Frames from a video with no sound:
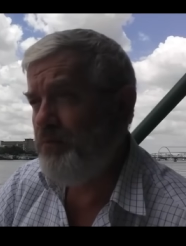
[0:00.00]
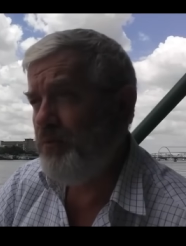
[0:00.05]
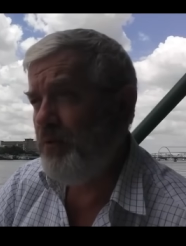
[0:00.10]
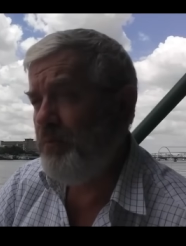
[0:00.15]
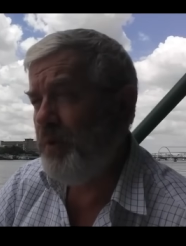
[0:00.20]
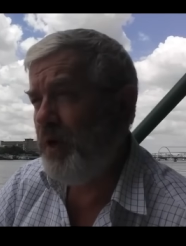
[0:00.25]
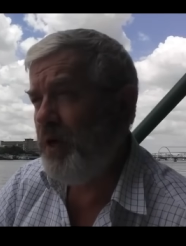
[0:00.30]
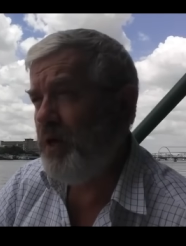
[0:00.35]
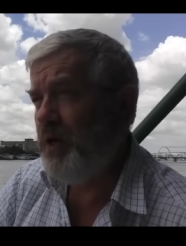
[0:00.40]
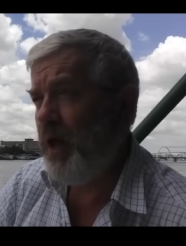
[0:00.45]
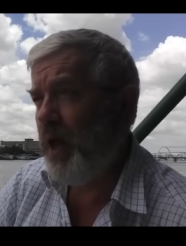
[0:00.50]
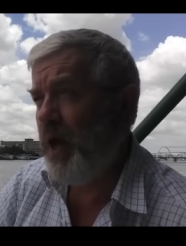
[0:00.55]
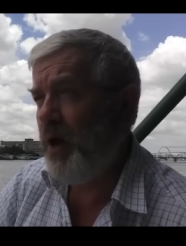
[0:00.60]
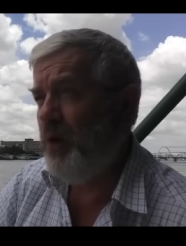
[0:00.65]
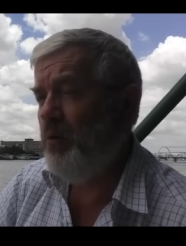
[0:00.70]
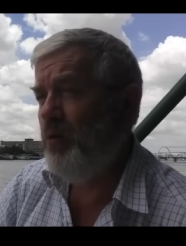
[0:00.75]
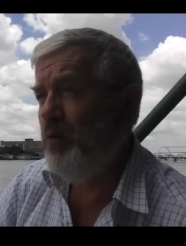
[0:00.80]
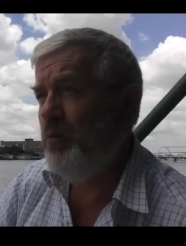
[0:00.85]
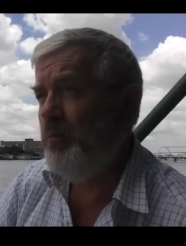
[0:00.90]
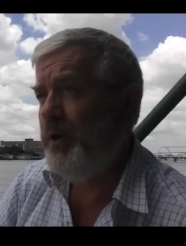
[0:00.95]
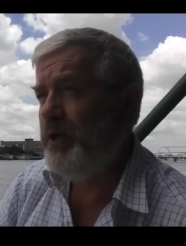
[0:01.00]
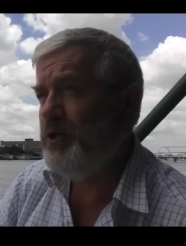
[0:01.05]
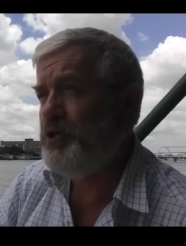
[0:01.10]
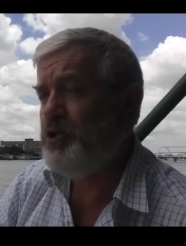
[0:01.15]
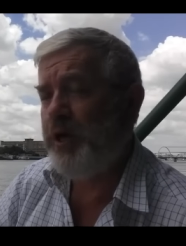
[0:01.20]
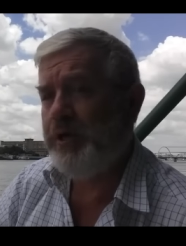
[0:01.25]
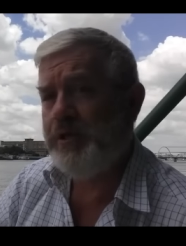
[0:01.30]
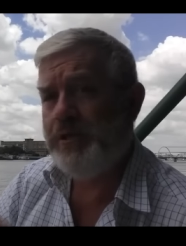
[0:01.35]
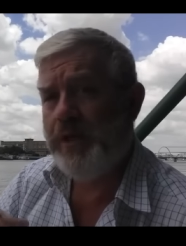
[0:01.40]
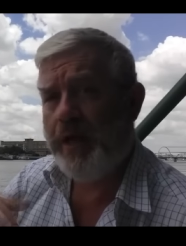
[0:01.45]
for me now will be
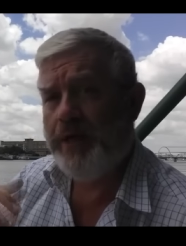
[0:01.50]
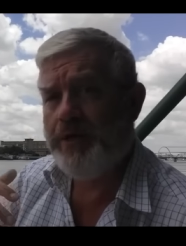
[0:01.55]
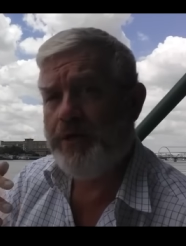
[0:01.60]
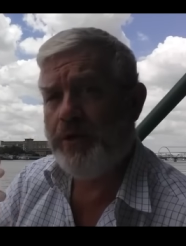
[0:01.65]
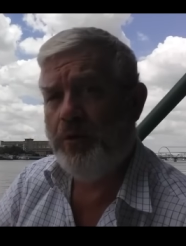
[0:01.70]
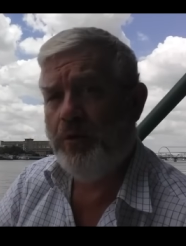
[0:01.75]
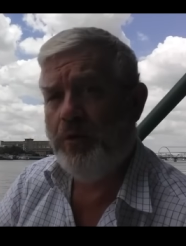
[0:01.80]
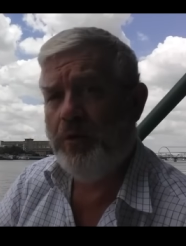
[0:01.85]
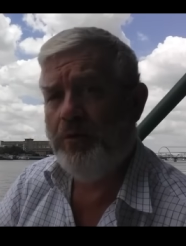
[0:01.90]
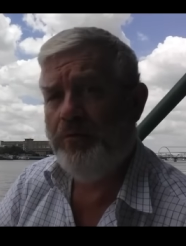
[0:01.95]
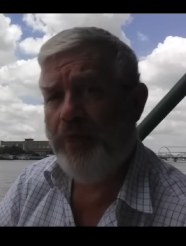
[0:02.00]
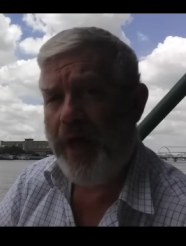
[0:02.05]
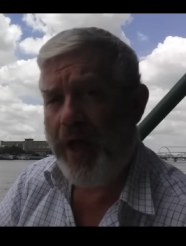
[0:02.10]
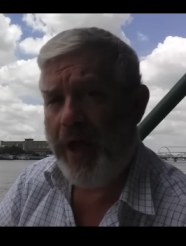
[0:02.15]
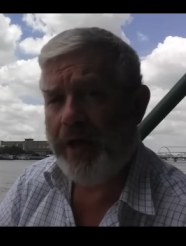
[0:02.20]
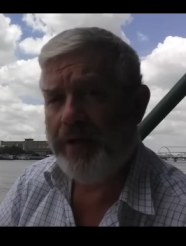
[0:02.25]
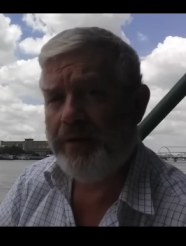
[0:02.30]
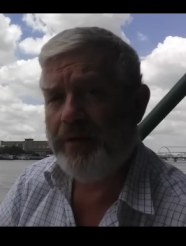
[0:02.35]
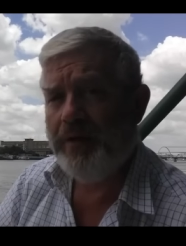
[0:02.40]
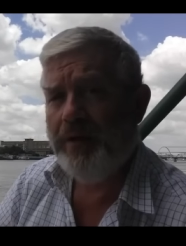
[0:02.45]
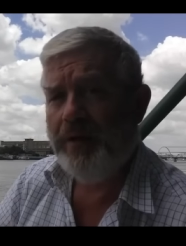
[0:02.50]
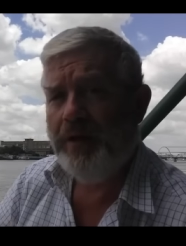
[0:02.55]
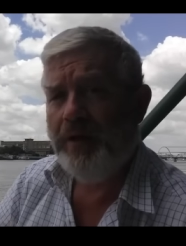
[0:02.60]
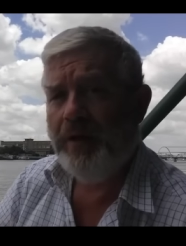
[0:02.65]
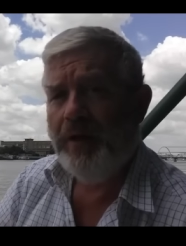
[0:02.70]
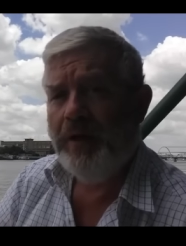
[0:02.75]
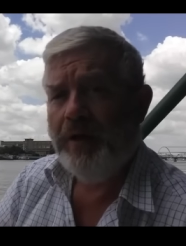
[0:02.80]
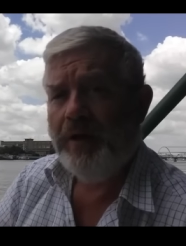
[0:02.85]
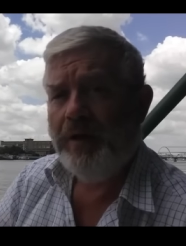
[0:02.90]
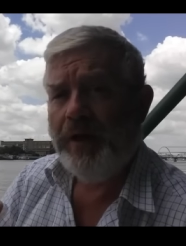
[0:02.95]
translating all of that
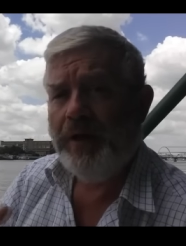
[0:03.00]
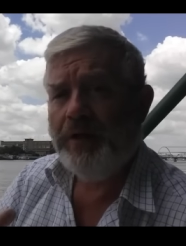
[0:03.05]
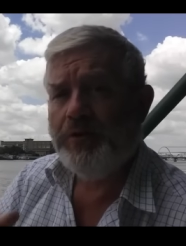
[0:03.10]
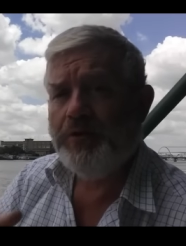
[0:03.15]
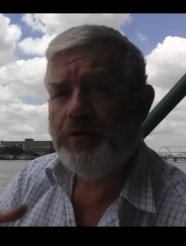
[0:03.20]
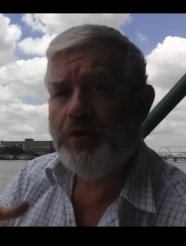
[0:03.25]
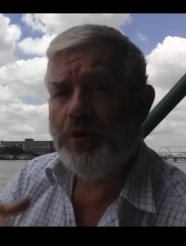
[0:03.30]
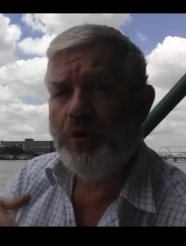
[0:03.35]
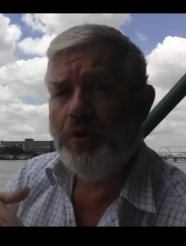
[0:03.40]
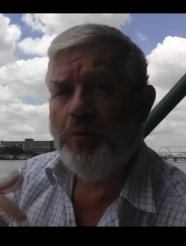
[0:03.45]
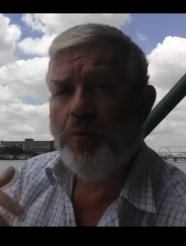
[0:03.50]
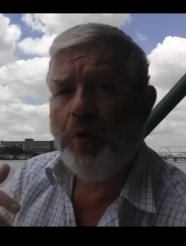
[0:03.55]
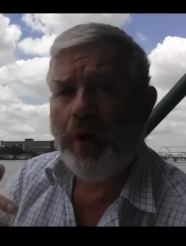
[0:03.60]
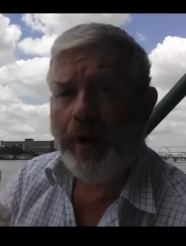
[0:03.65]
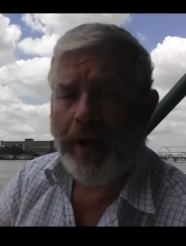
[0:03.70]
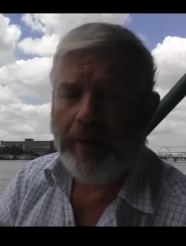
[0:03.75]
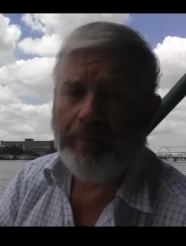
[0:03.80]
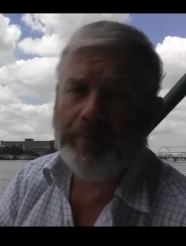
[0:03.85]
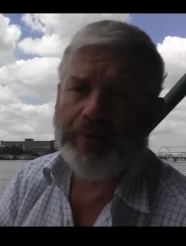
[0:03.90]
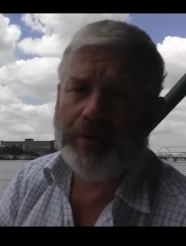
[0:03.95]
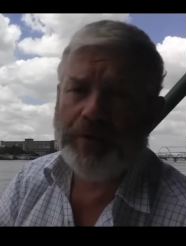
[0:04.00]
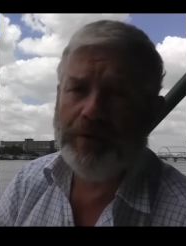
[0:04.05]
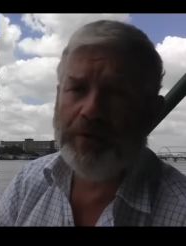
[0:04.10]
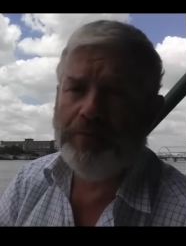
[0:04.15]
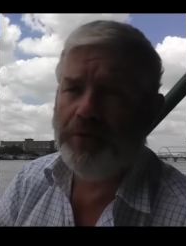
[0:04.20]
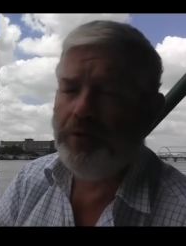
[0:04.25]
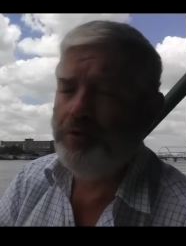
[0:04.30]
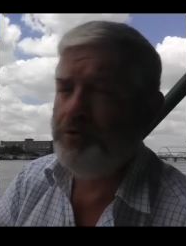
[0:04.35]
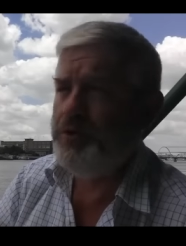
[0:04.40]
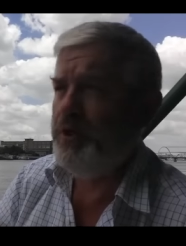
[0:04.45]
into what happens in the
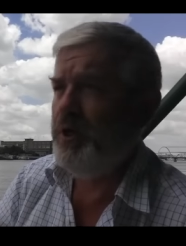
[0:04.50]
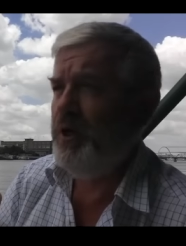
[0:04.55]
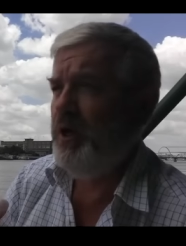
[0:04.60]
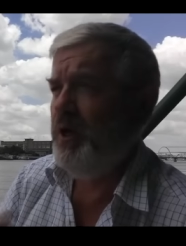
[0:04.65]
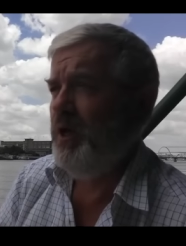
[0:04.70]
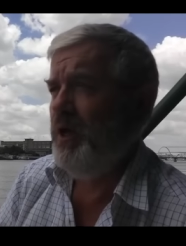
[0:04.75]
future.